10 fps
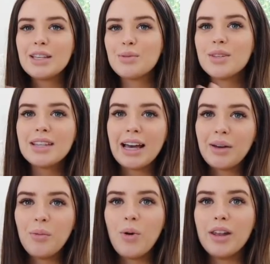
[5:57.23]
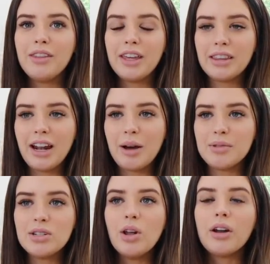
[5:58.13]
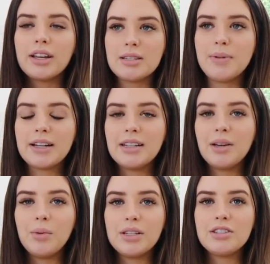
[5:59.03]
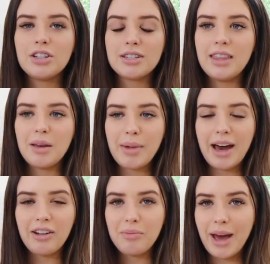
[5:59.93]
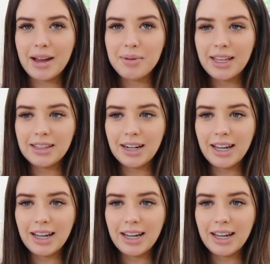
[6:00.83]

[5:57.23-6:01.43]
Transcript: This was like one thing that I was not expecting, was just the amount of back pain that I